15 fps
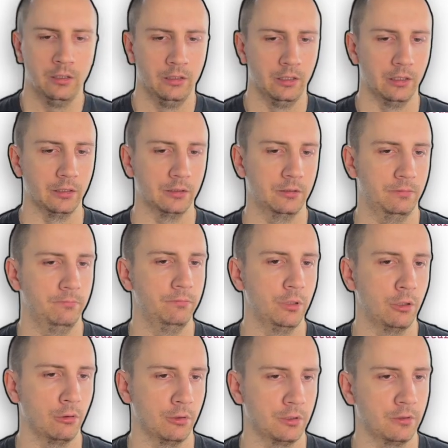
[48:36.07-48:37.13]
And
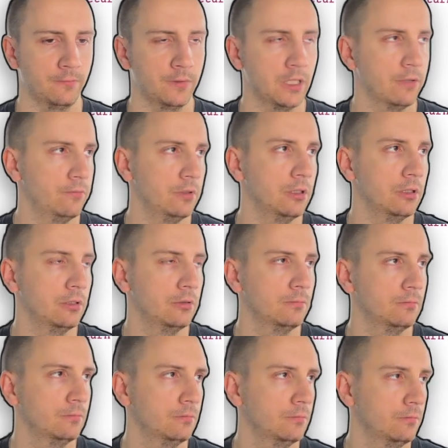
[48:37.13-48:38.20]
because of having
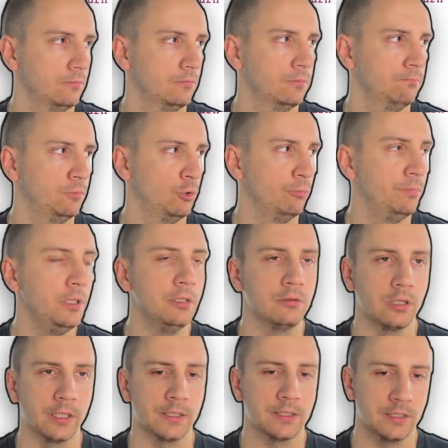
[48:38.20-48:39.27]
to be
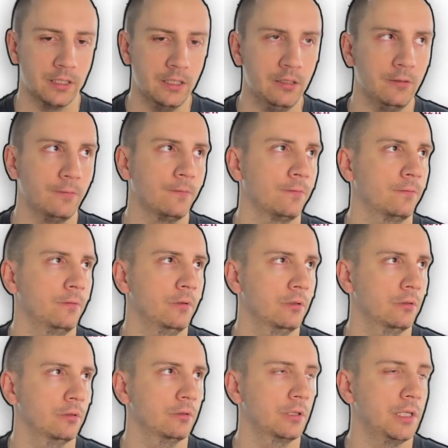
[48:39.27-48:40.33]
thread safe,
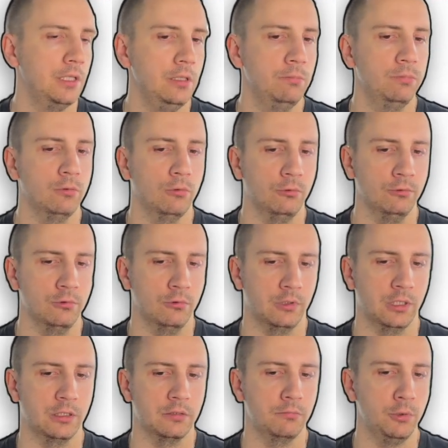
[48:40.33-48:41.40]
the heap also
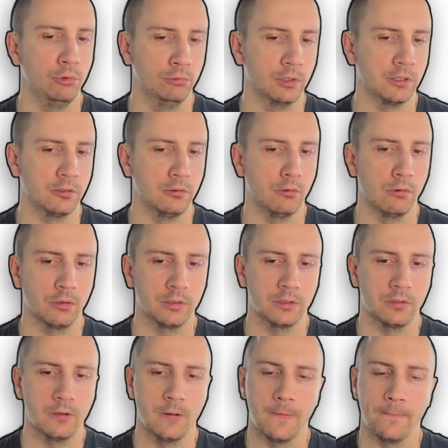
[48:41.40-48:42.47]
has mutex
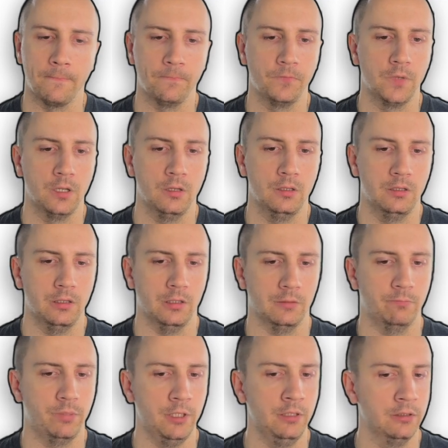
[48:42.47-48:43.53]
locks. And
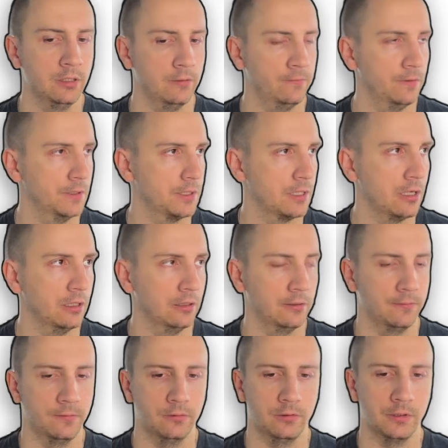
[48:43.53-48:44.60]
printf and
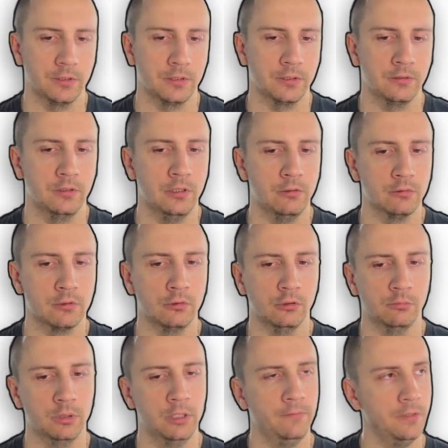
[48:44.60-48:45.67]
scanf, for instance, they use
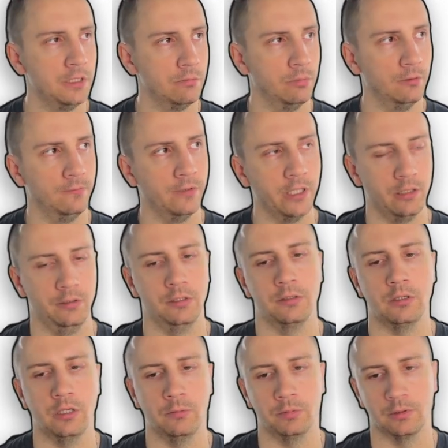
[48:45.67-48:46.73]
globally visible file
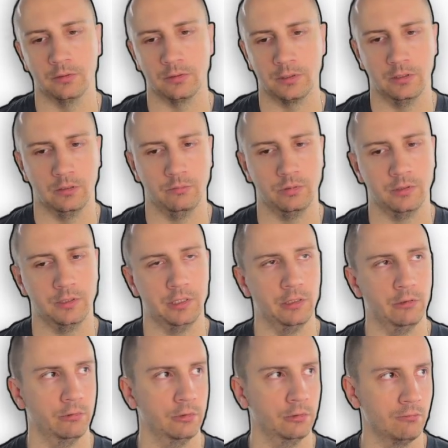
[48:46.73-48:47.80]
descriptors, numbers
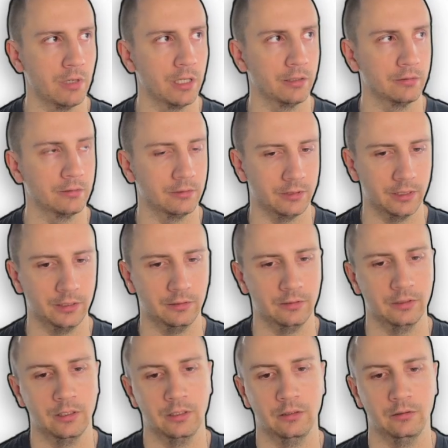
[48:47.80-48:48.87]
0 and 1,
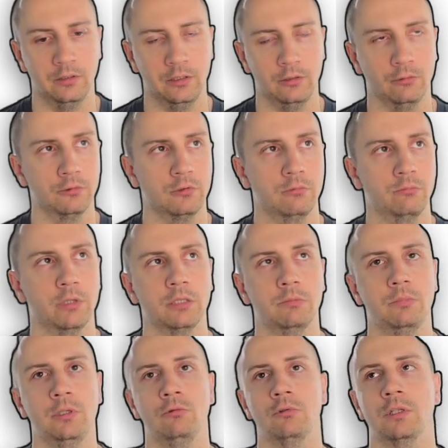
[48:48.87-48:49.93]
right? They also might
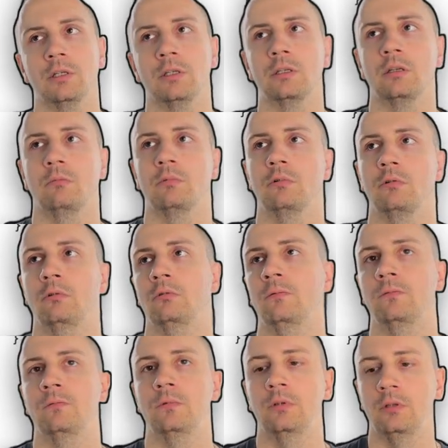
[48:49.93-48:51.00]
be using some sort
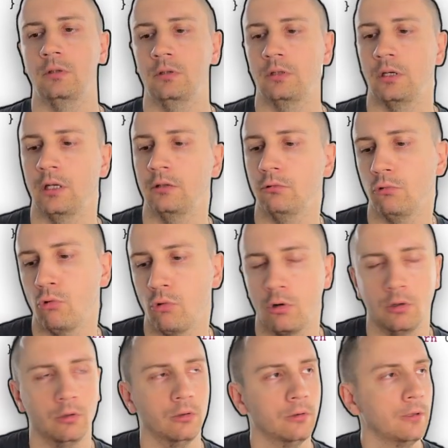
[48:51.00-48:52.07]
of thread
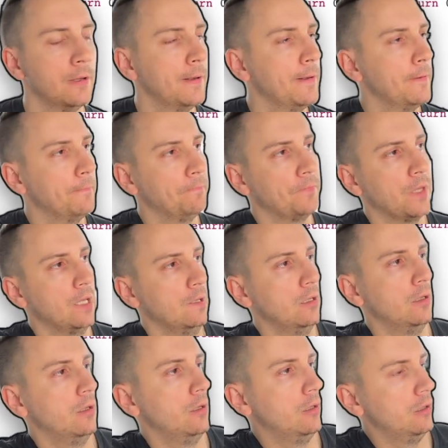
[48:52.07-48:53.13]
local
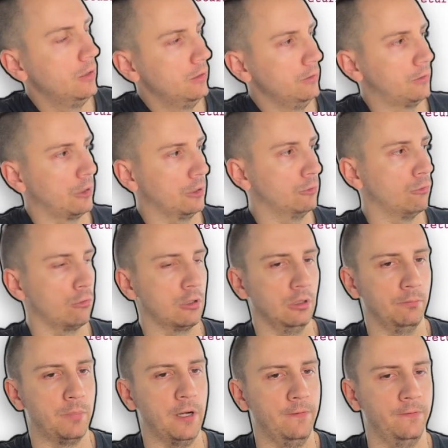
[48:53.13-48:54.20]

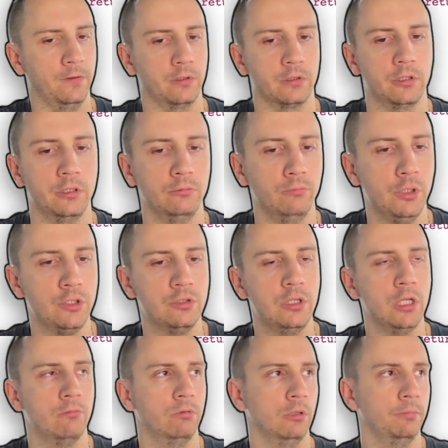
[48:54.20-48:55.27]
buffer in which
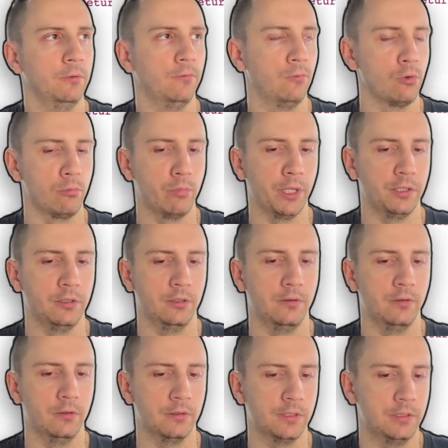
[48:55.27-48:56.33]
they will be formatting
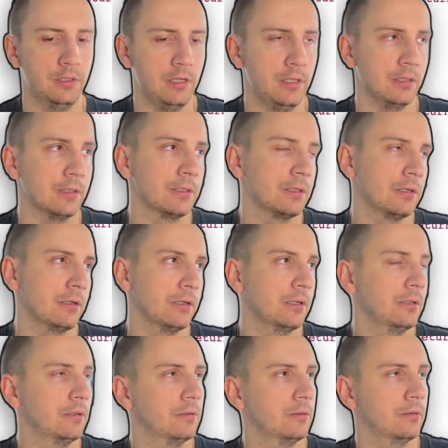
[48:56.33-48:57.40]
their strings,
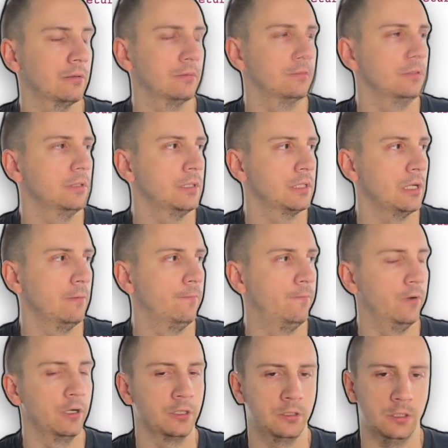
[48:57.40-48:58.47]
right? Some
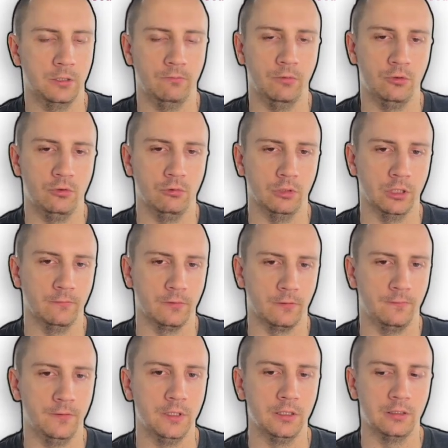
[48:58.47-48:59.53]
functions which you never
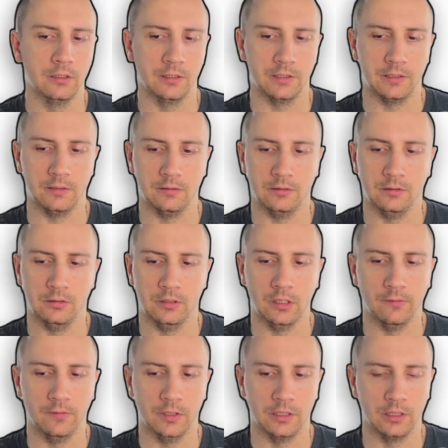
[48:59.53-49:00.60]
think as
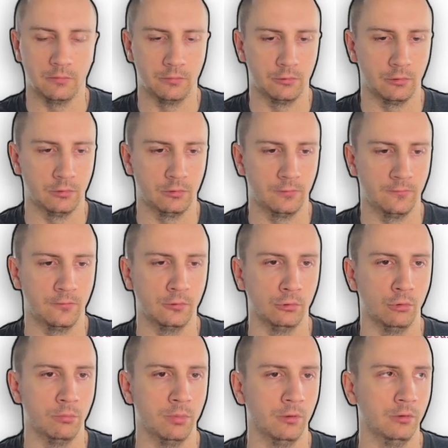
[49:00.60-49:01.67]
having some sort of
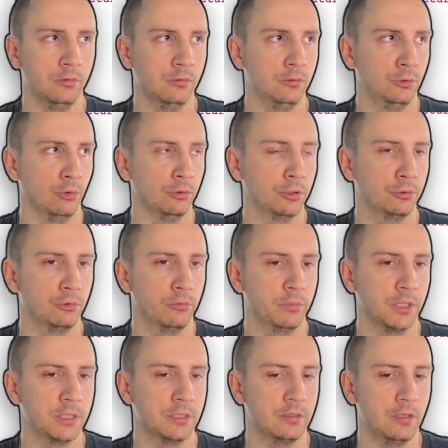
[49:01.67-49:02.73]
global
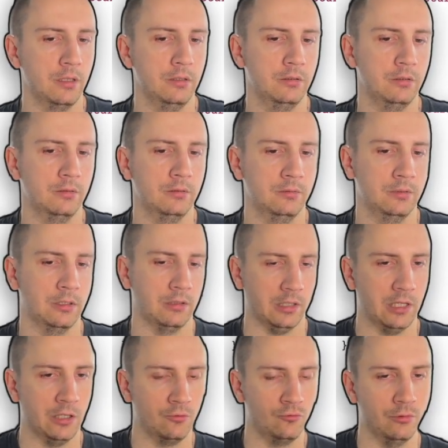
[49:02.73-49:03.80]
non-atomic state can
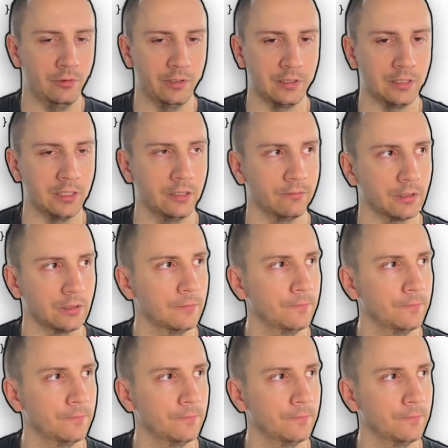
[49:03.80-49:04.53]
actually have it.